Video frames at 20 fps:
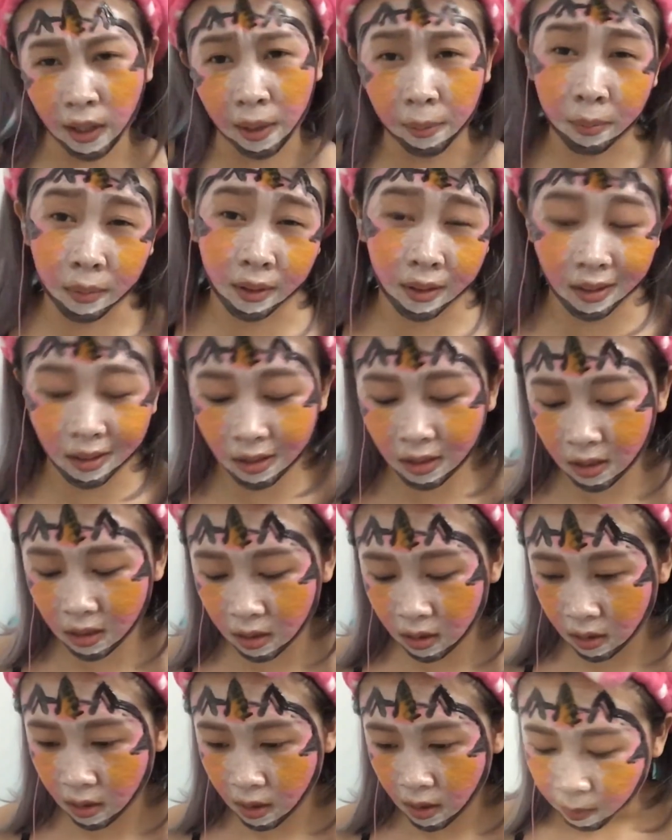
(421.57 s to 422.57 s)
10 minutes
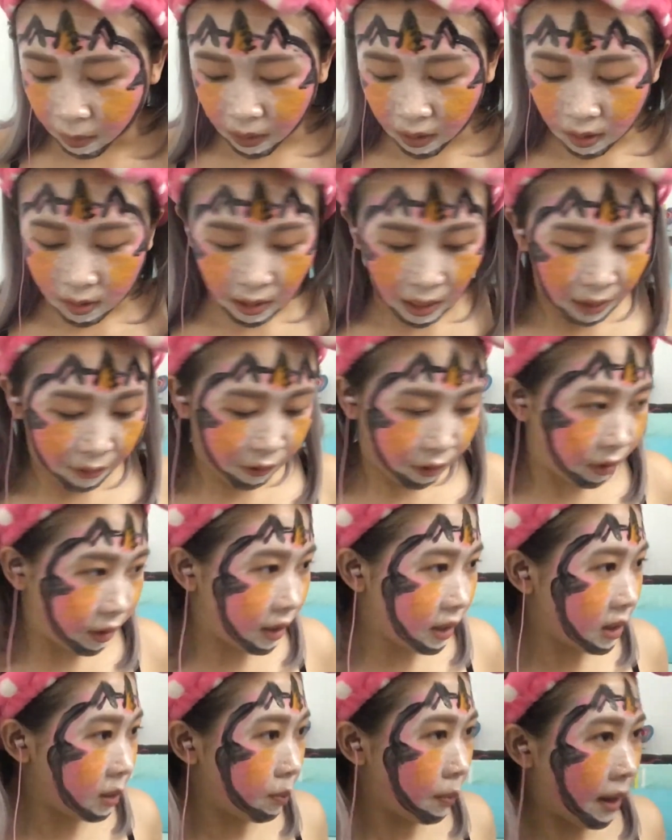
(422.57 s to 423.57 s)
because I've
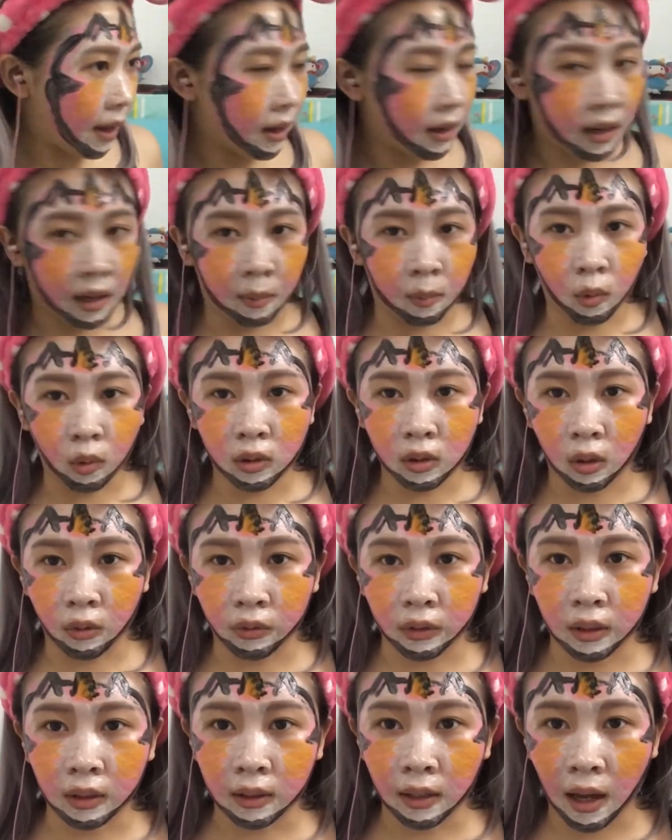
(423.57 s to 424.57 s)
already spent like most of
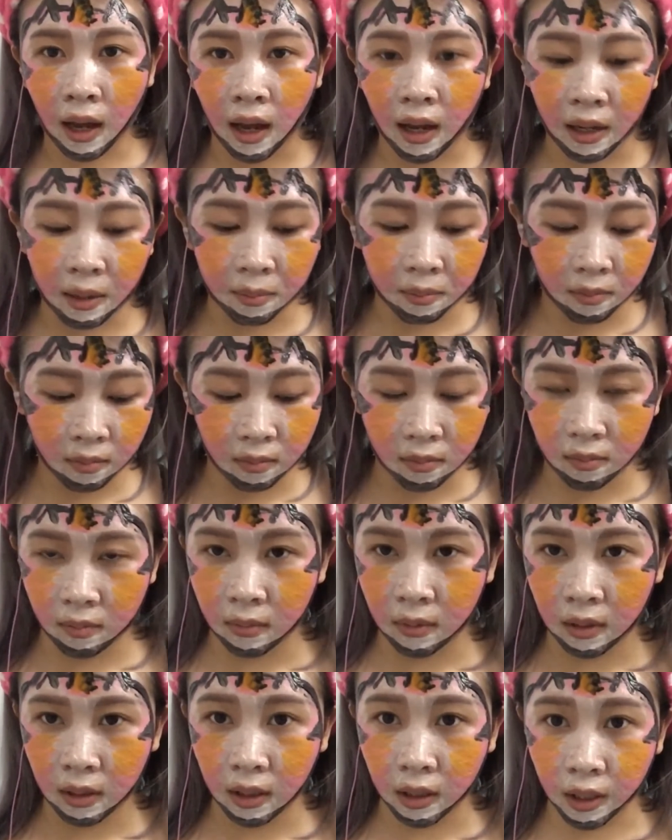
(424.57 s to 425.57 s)
the time
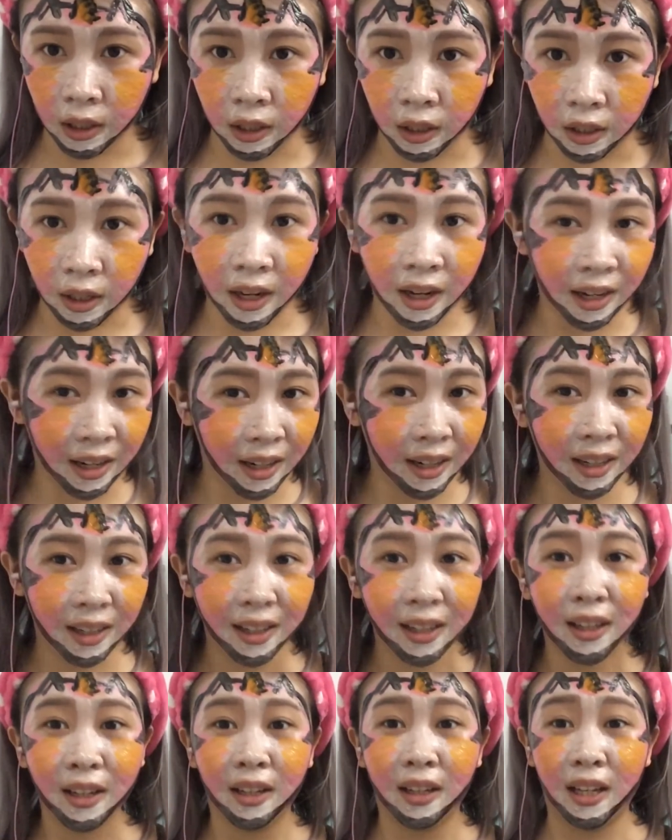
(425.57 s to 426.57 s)
here
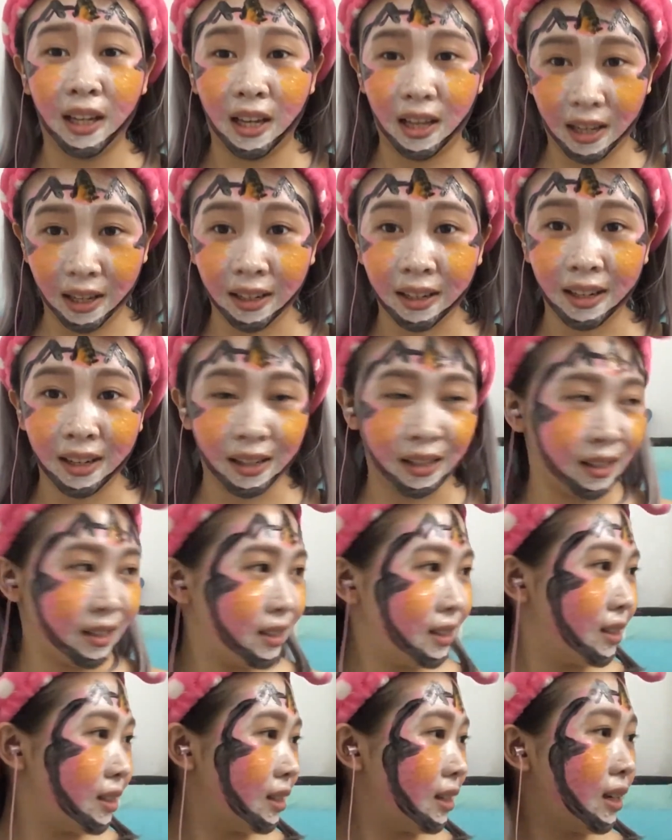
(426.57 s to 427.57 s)
in this
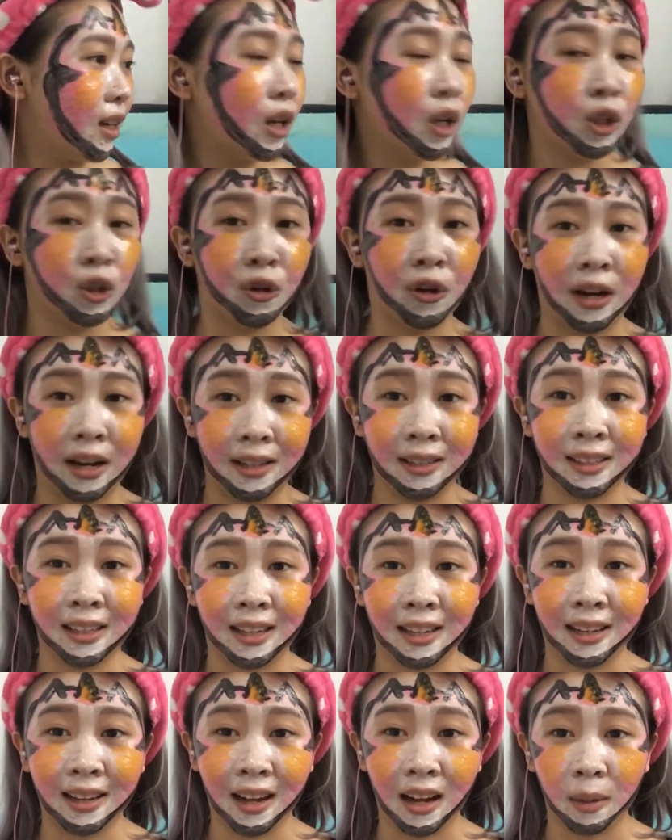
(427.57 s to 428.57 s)

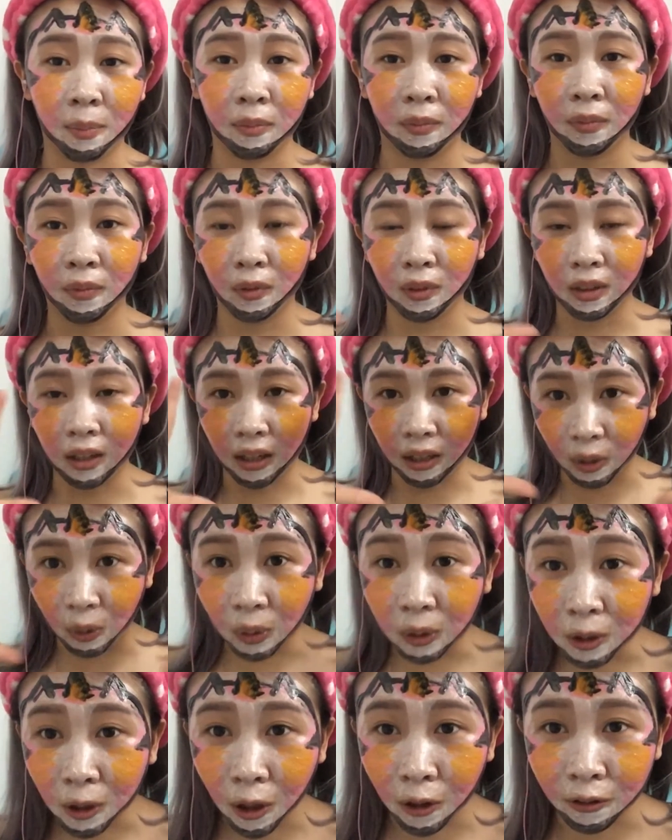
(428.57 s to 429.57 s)
tracing up a
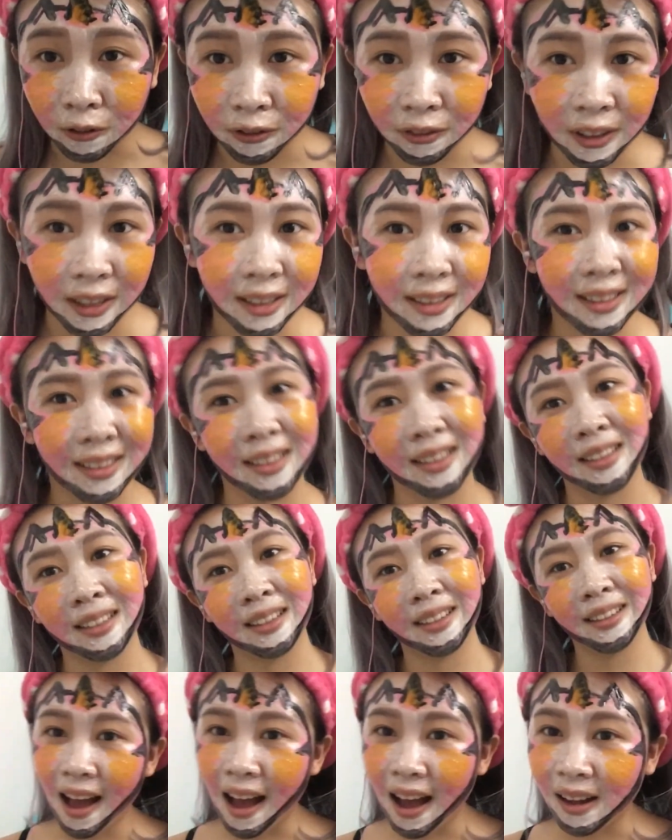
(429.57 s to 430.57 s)
unicorn face.
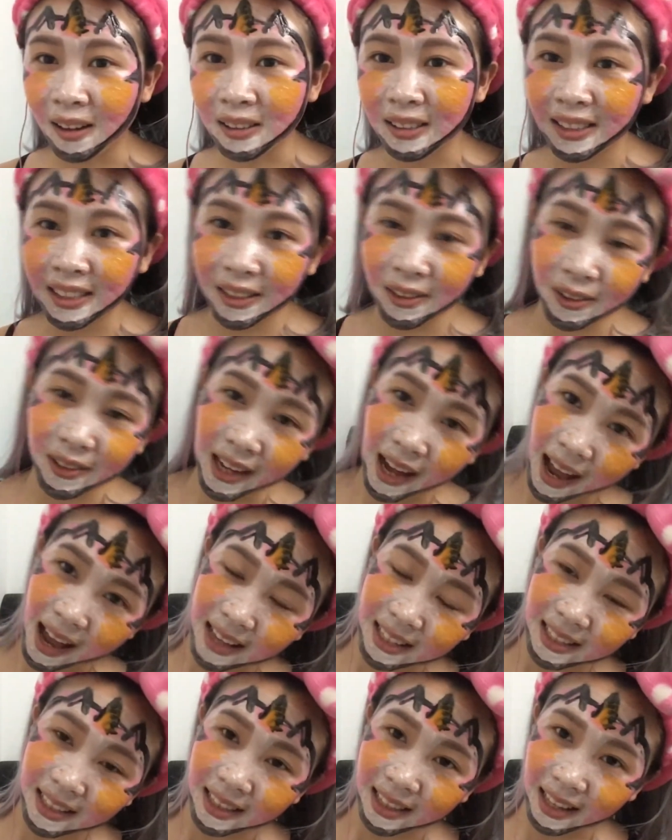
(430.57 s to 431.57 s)
I'll see you
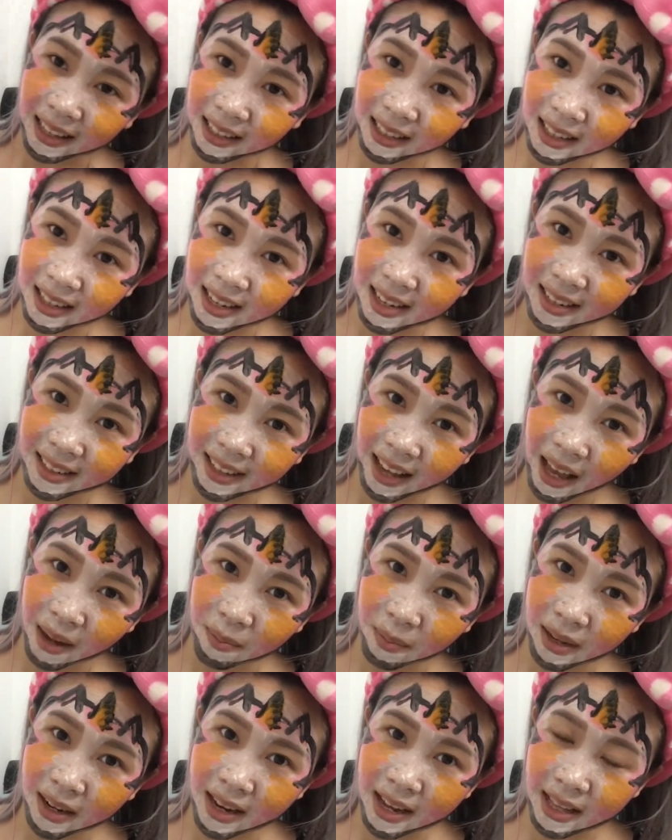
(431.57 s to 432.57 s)
guys later in
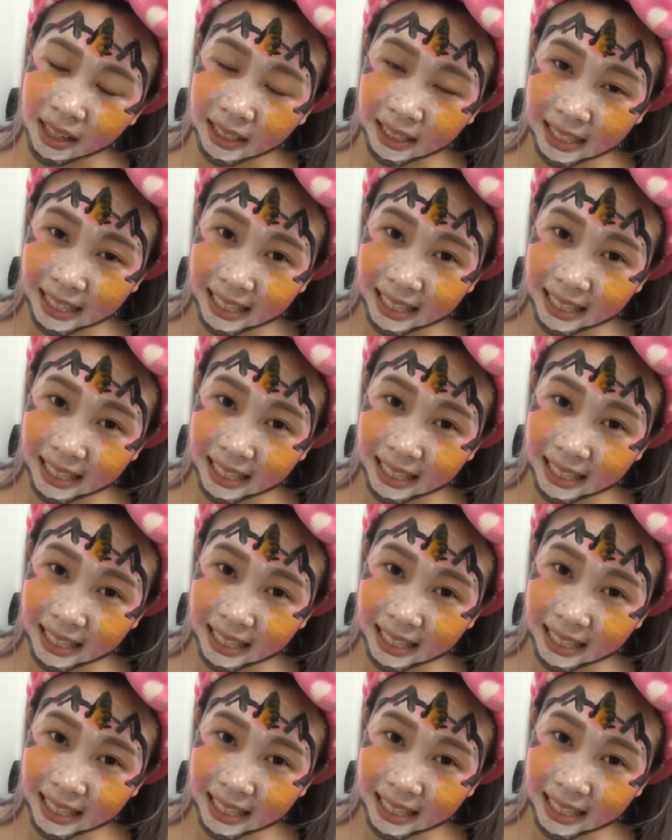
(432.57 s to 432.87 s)
10 minutes.